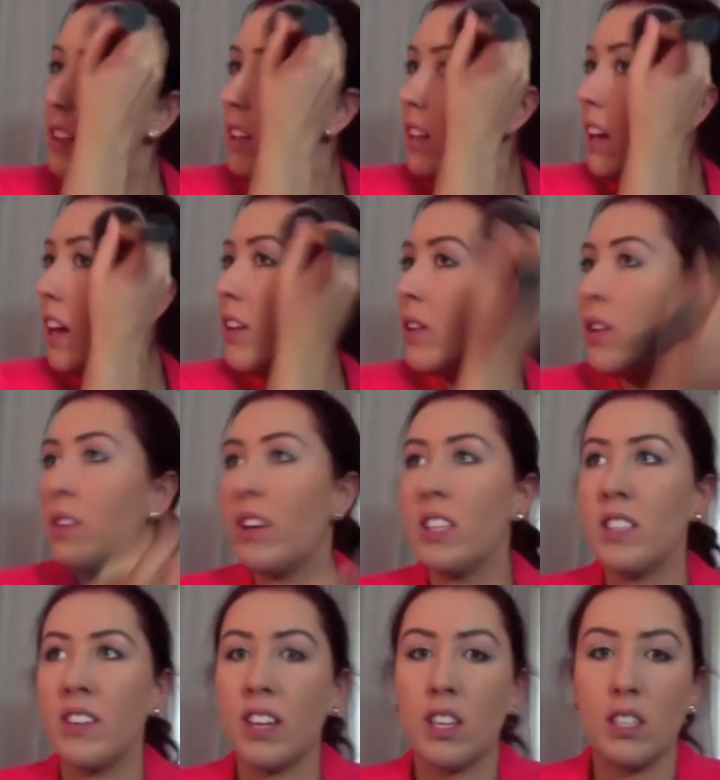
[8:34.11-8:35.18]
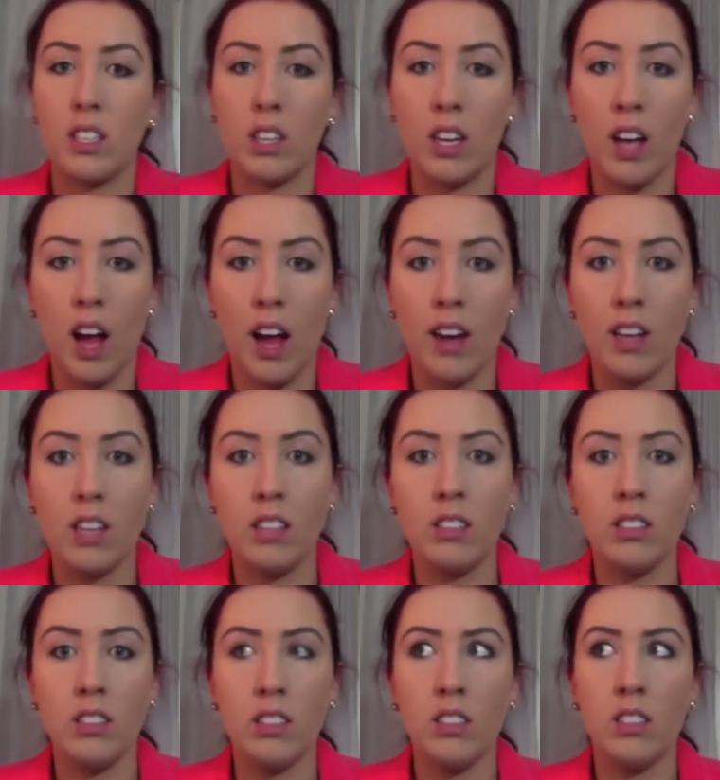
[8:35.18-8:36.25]
I do the rest of it because it kind of
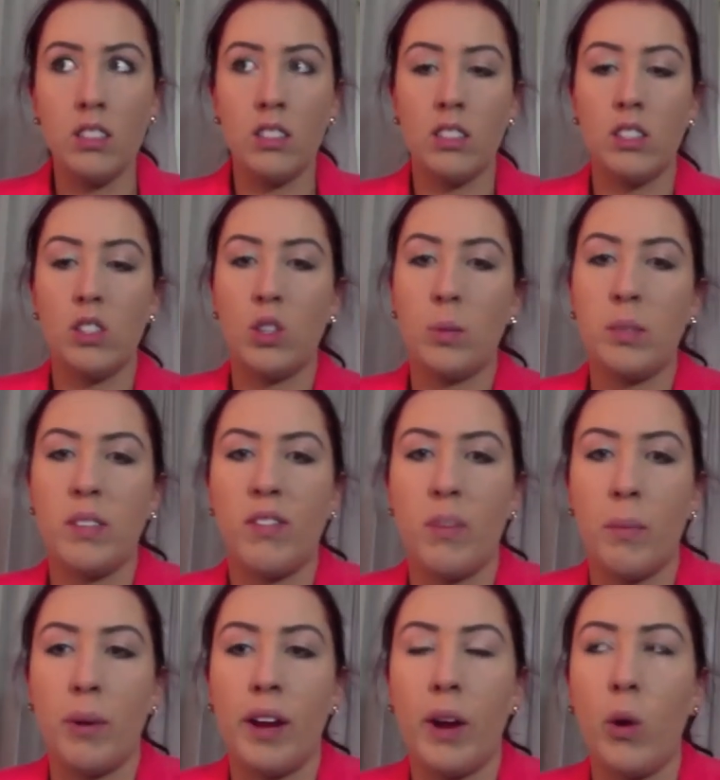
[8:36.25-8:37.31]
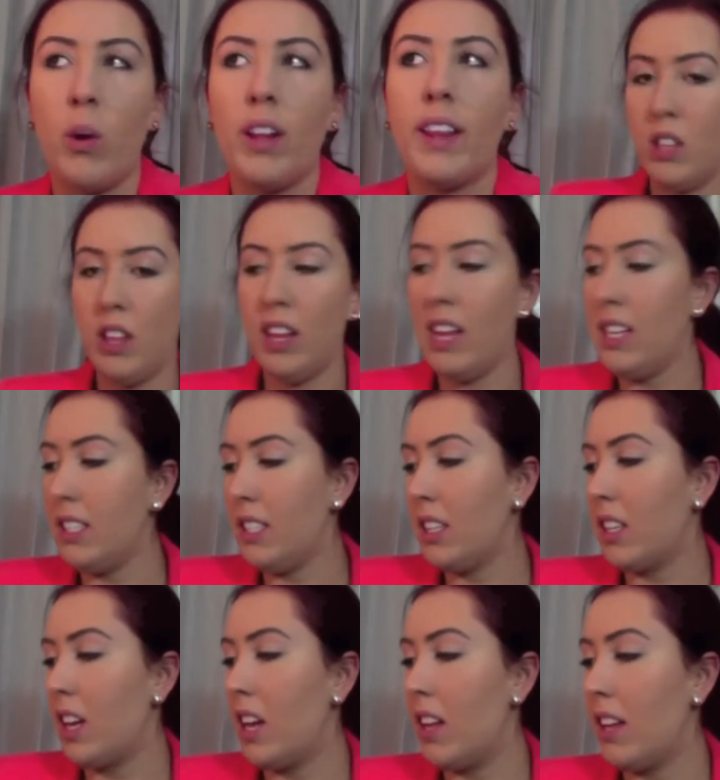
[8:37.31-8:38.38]
stops it from being oily. The last
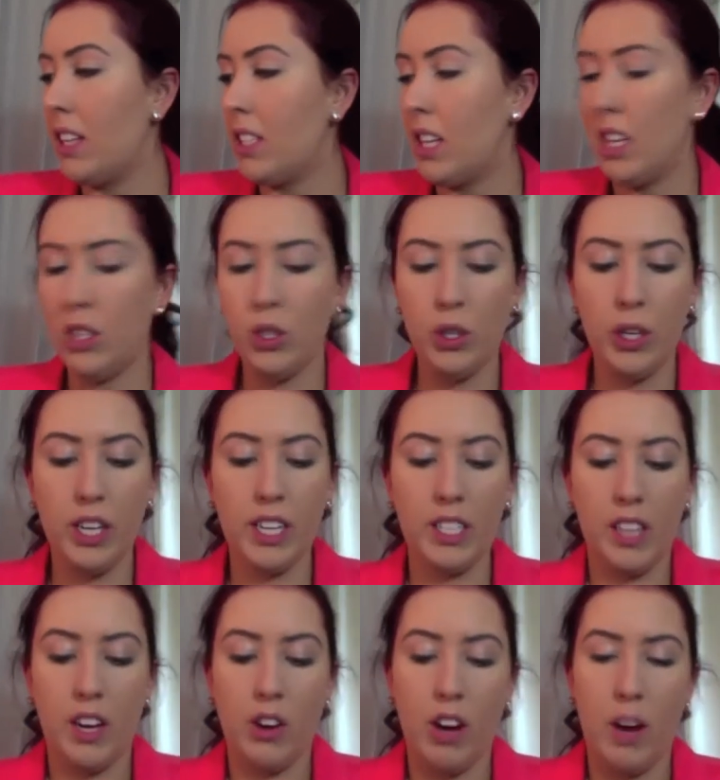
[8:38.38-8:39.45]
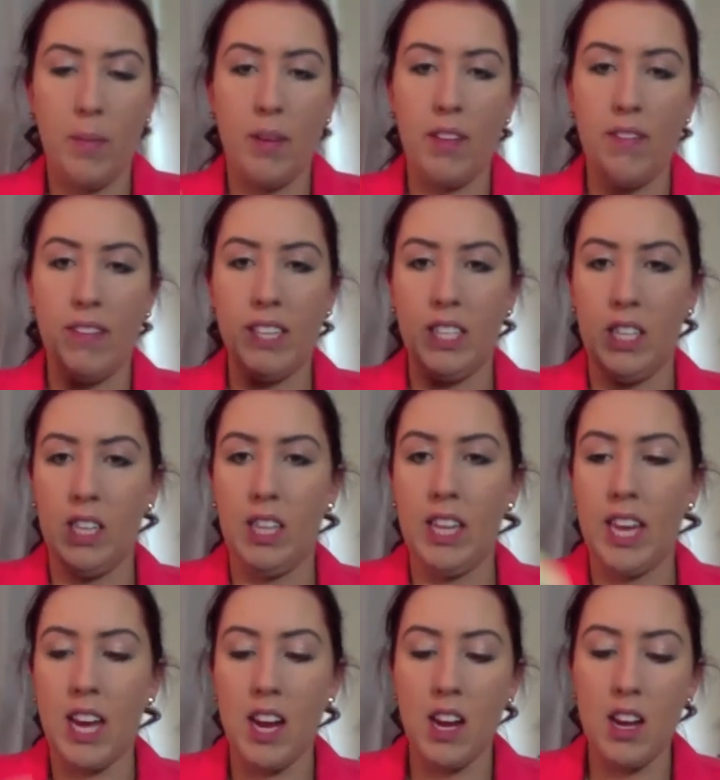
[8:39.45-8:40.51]
kind of thing that I do is I grab
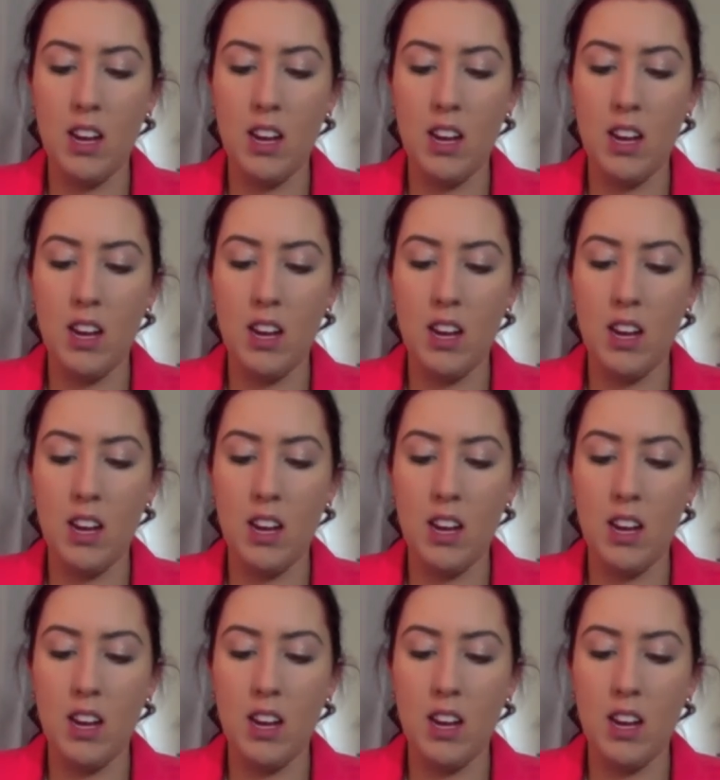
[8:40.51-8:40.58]
Vaseline